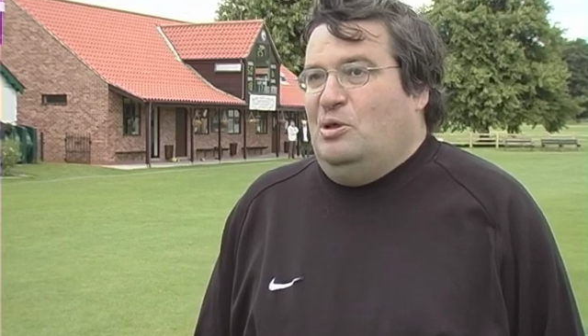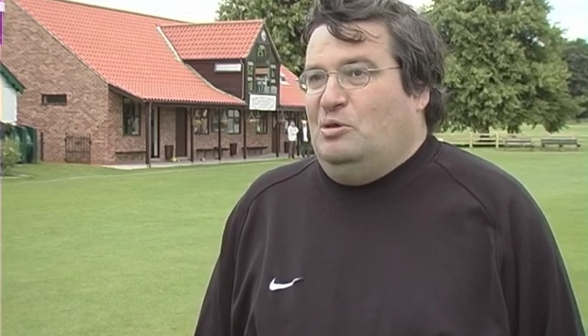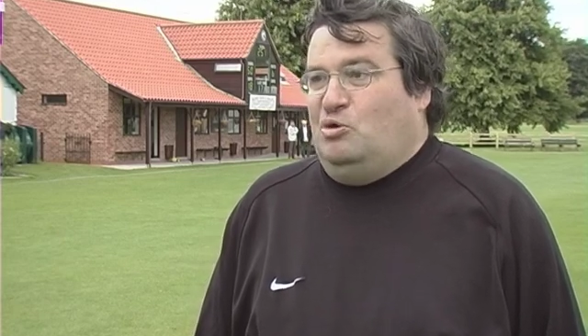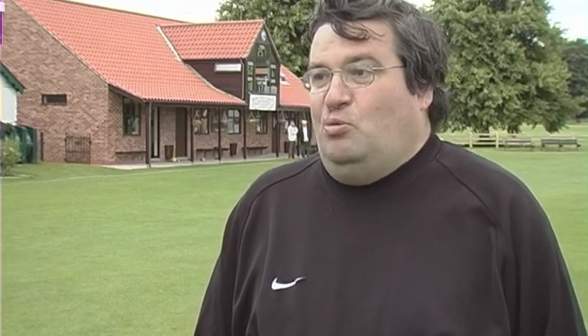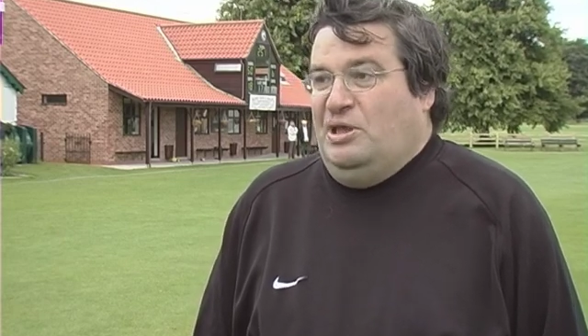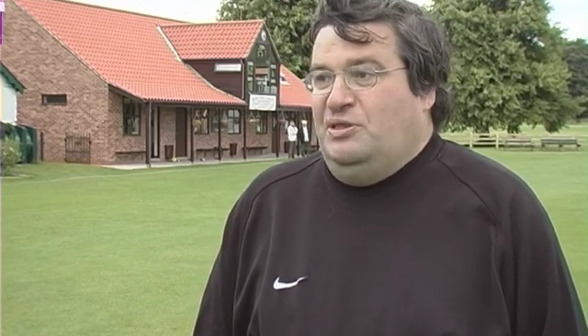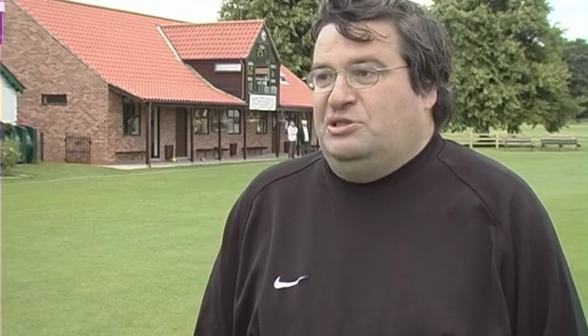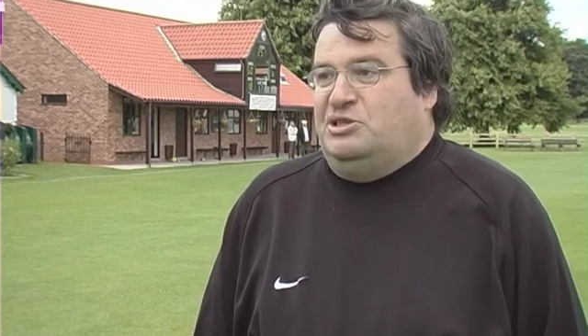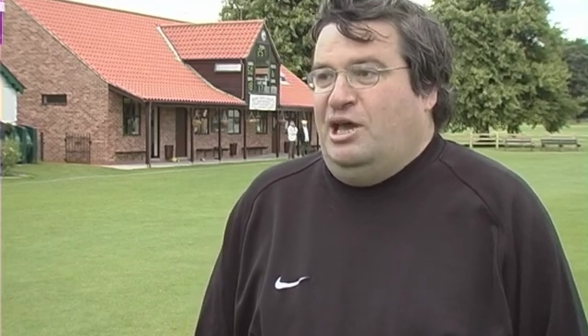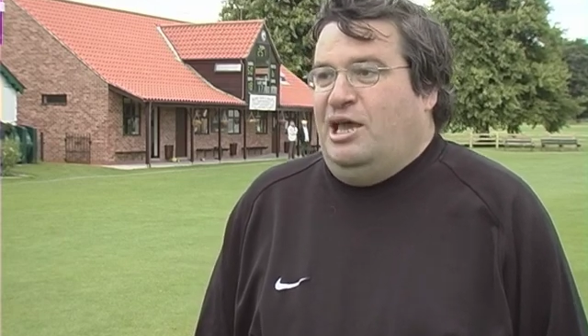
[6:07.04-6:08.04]
To win
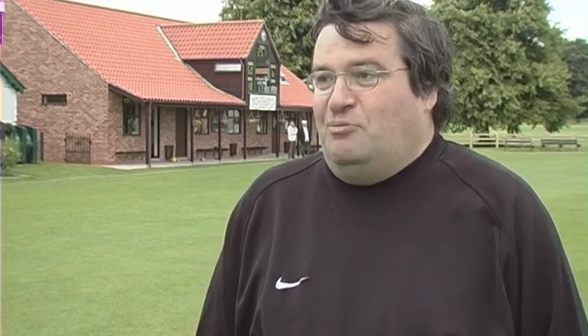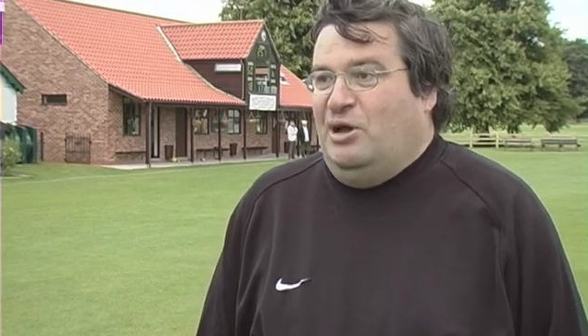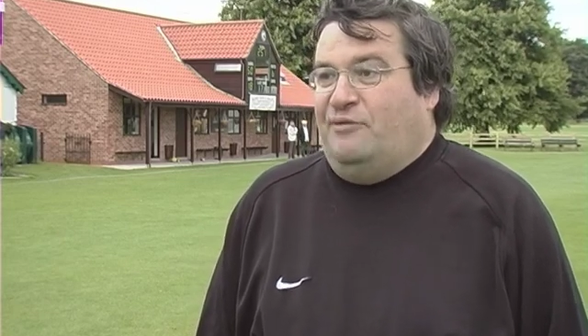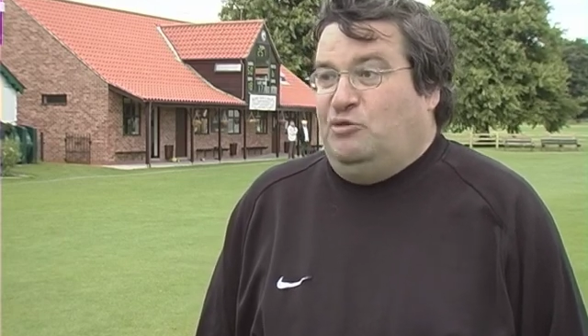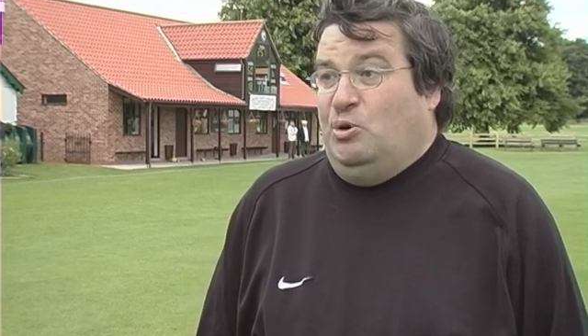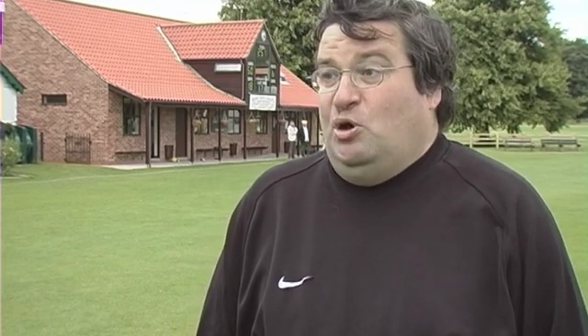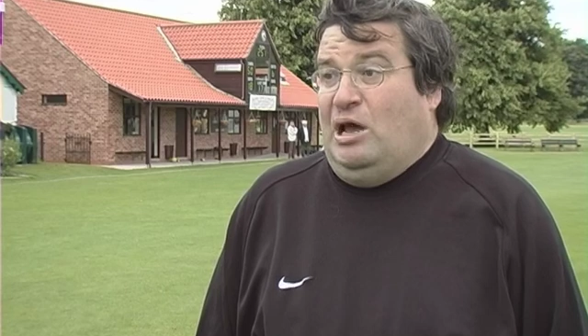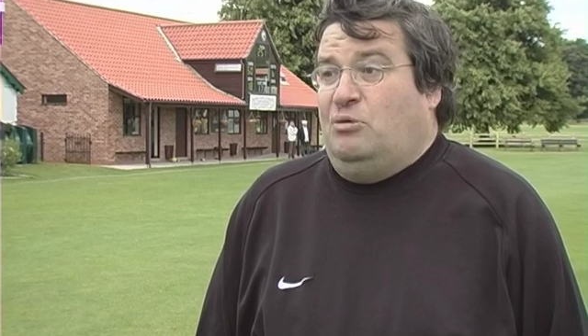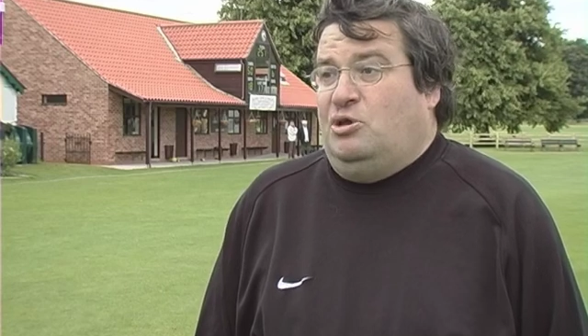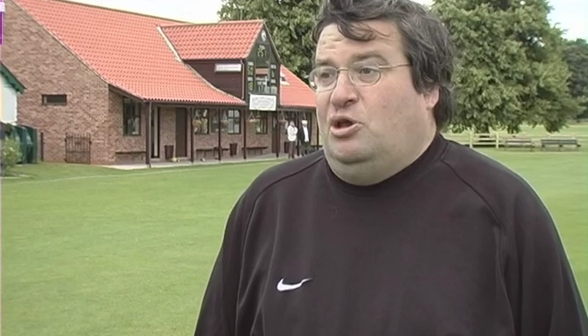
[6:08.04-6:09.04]
this game, we have to bowl
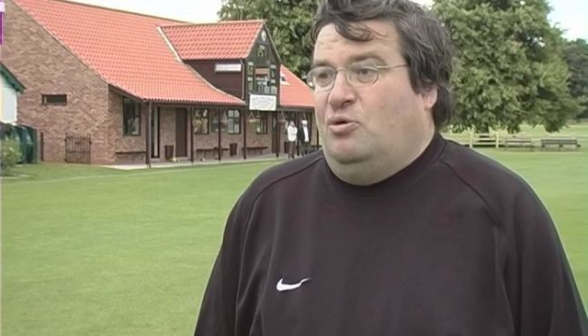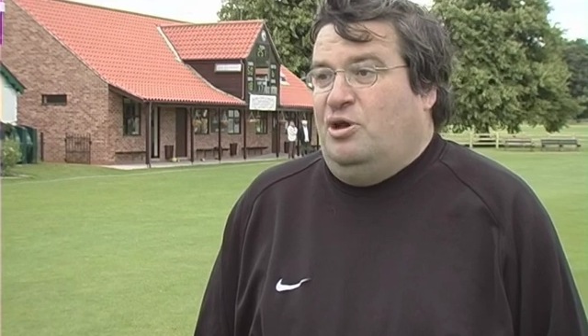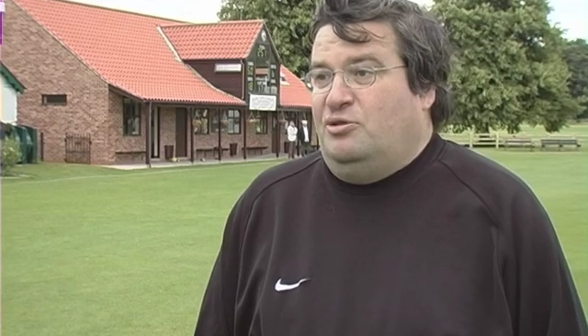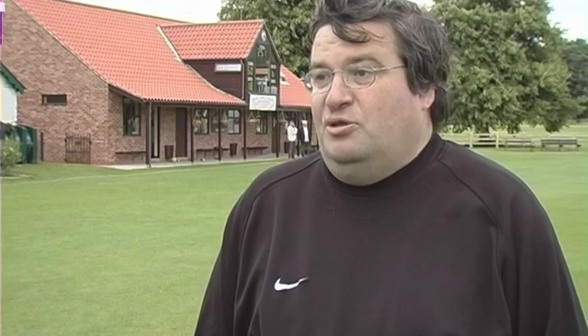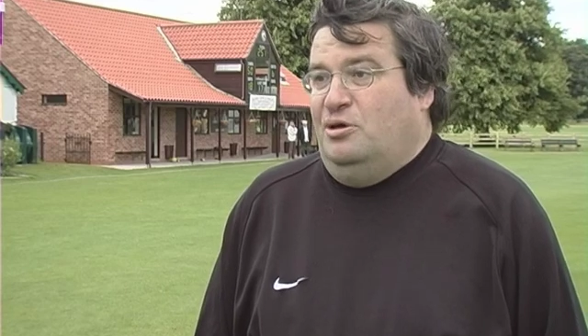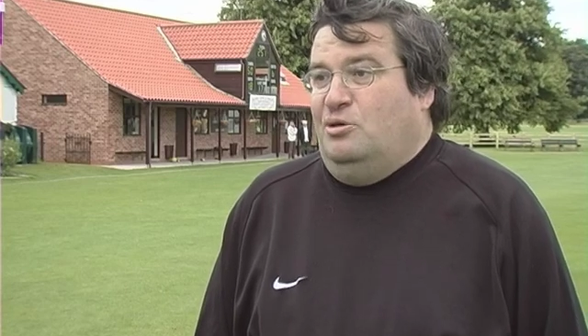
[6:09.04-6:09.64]
out here with.